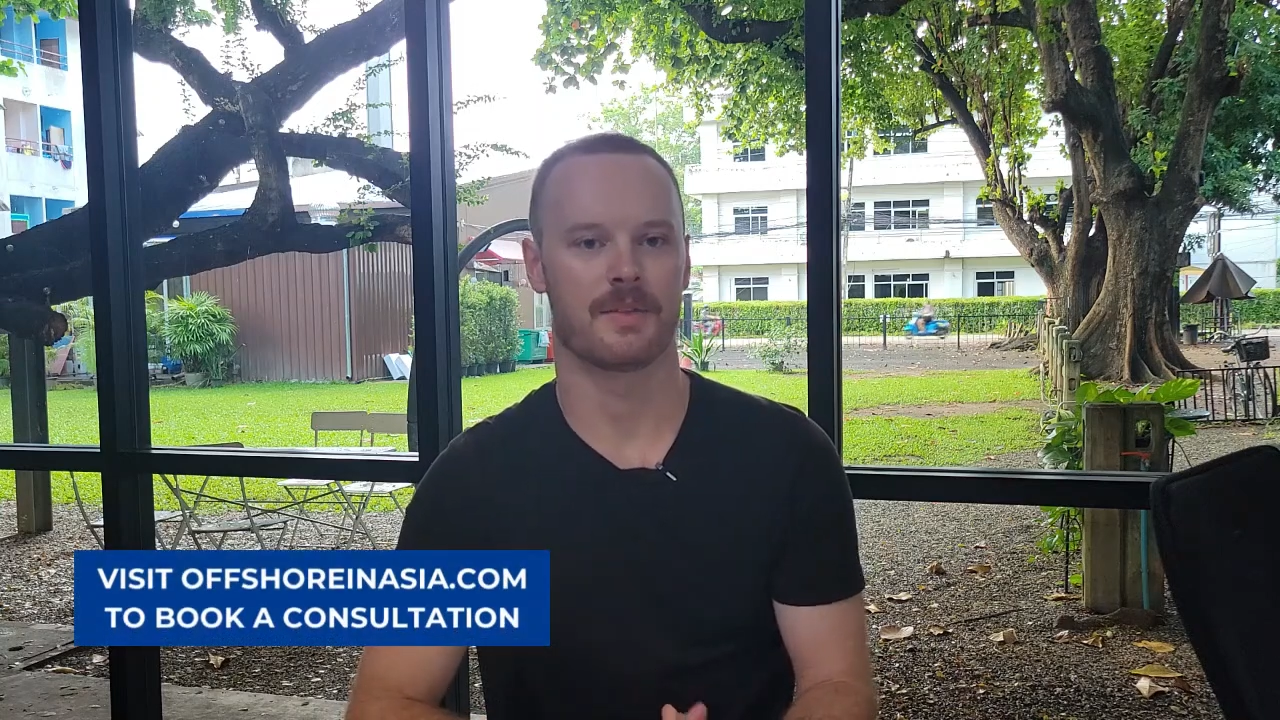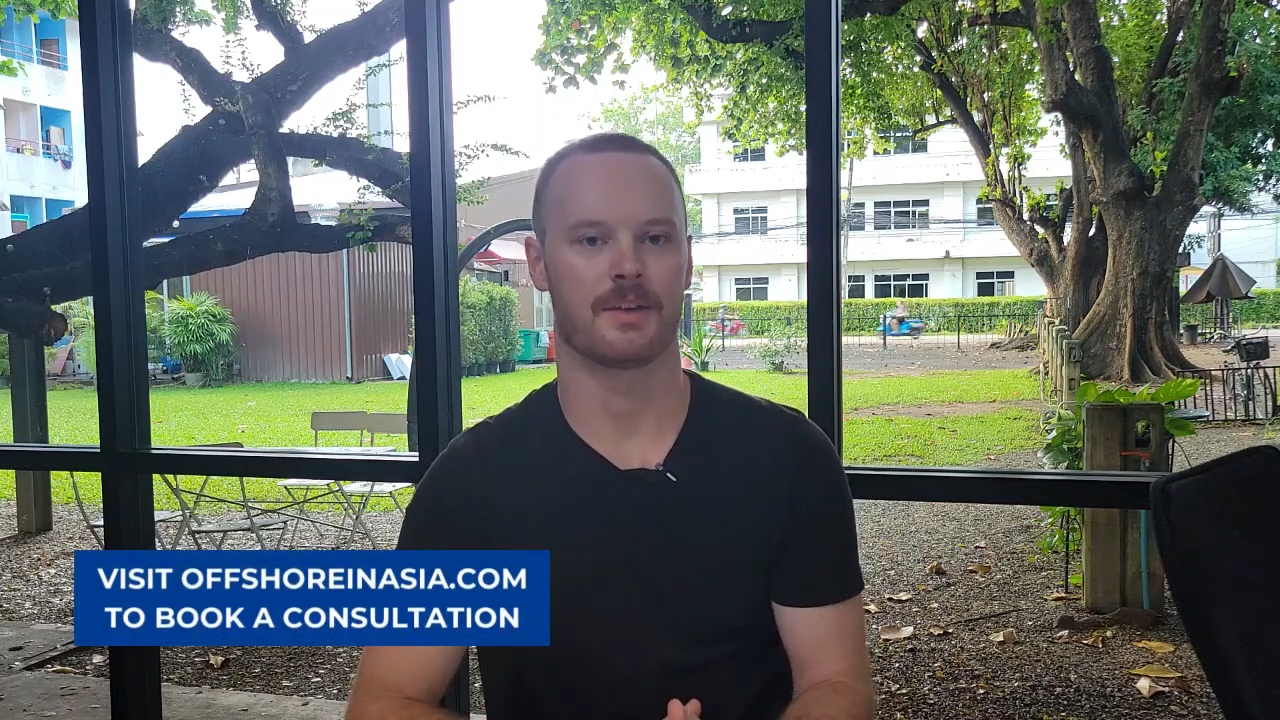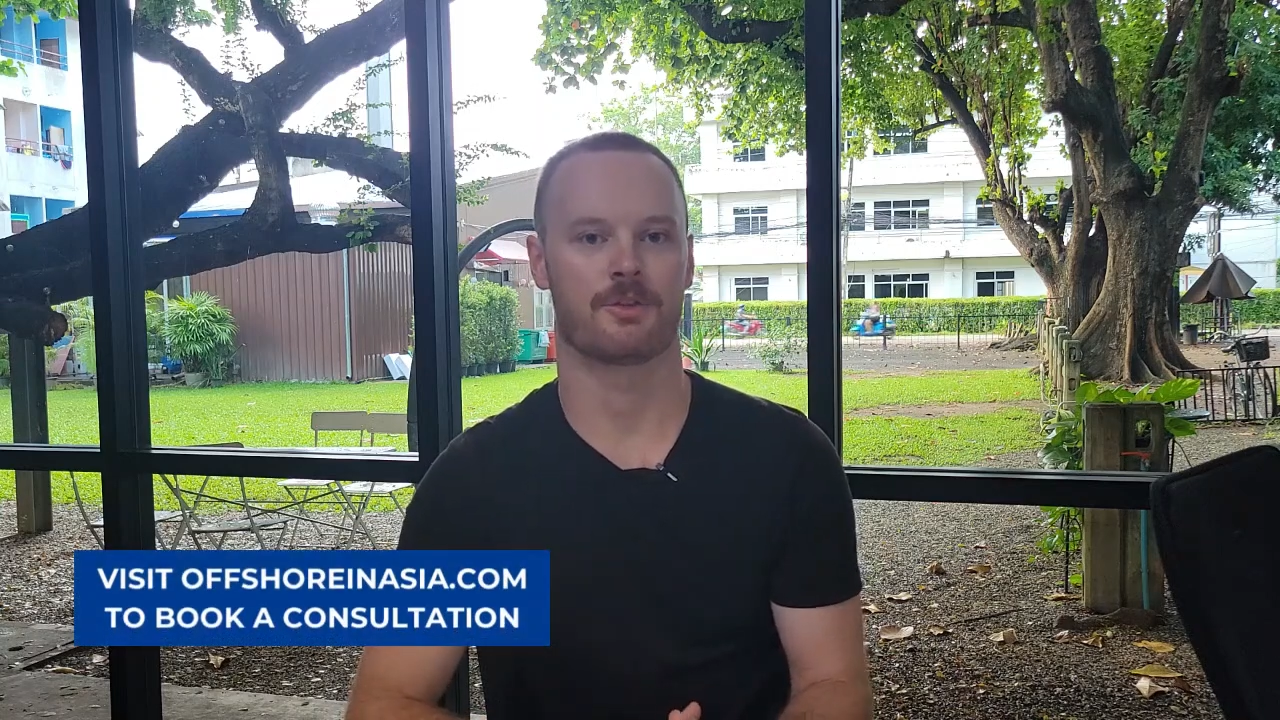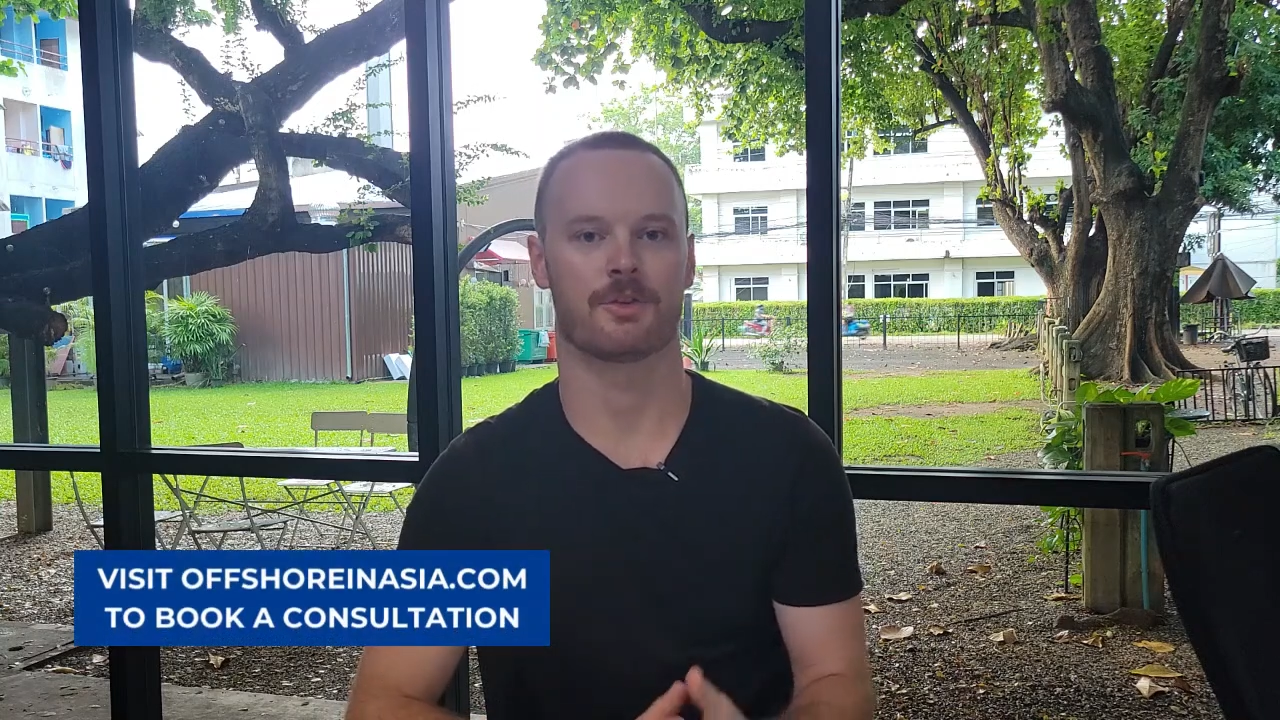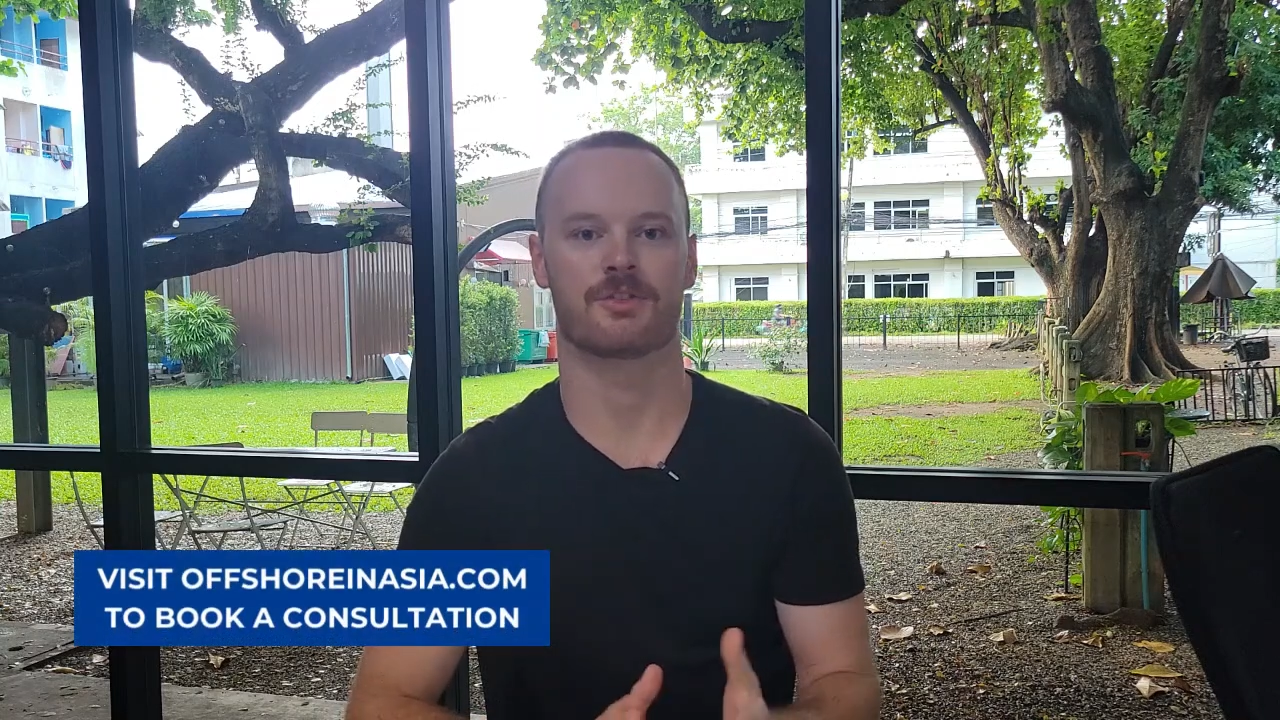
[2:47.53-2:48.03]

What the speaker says: And they're two